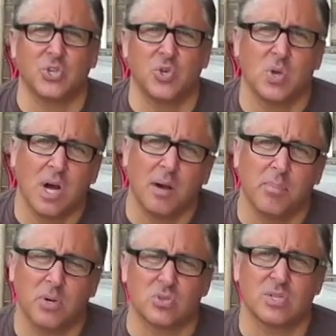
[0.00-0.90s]
should you
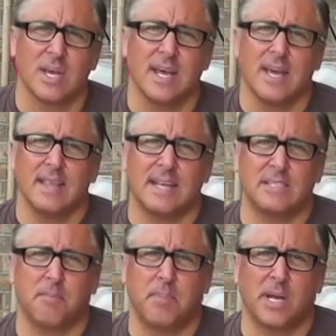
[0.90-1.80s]
compost? And
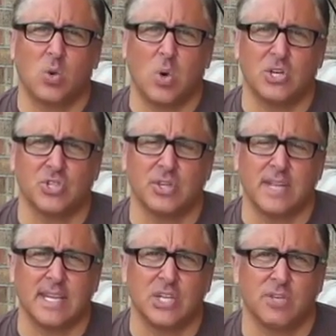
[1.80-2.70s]
that's a big question
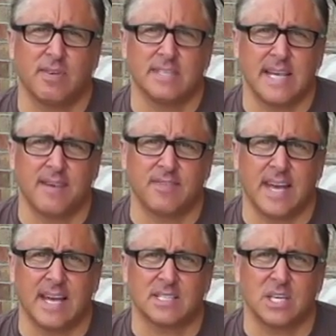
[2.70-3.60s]
that each of us have
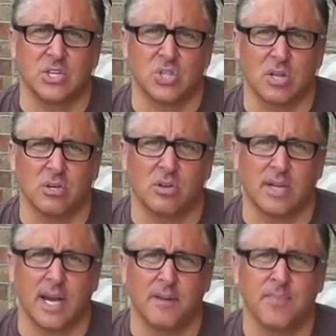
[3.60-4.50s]
to ask each other,
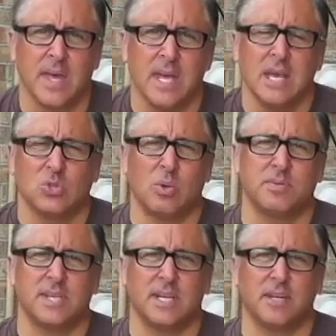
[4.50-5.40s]
okay? So I'm
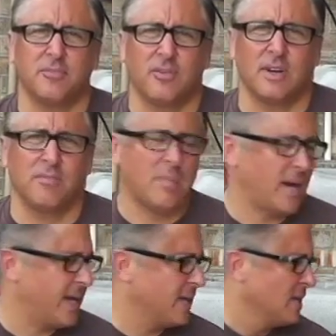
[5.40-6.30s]
sitting in front of
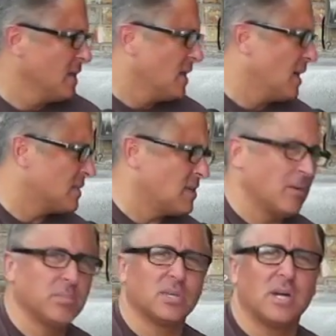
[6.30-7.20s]
my uh,
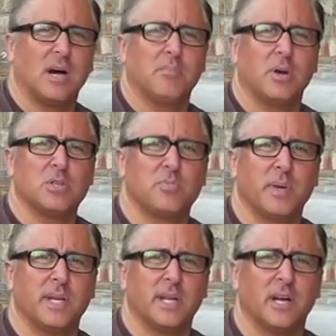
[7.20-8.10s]
tumbler compost
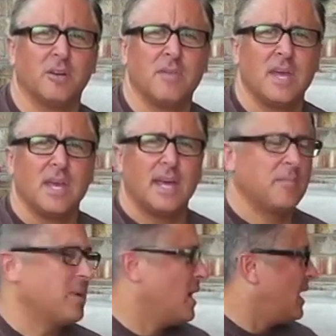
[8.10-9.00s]
bin here,
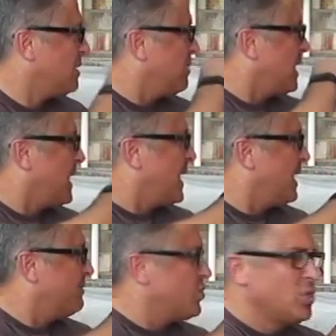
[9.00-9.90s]
and behind me I
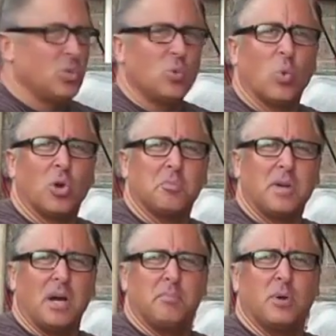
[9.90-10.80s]
have two worm
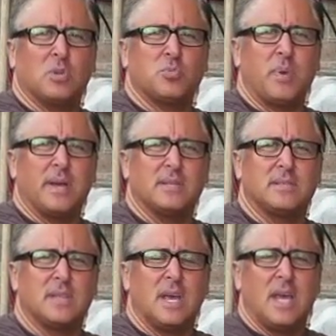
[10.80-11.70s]
compost
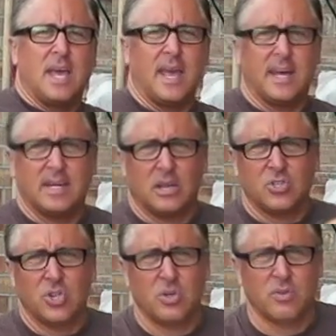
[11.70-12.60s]
bins, and
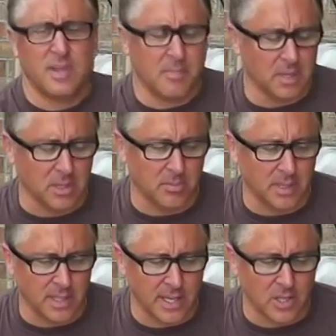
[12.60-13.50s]
I'll show you them a little
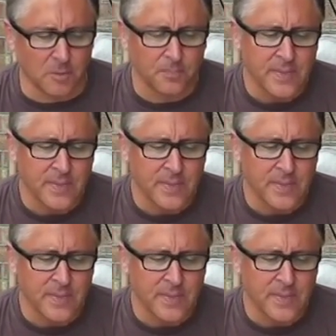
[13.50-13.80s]
bit later.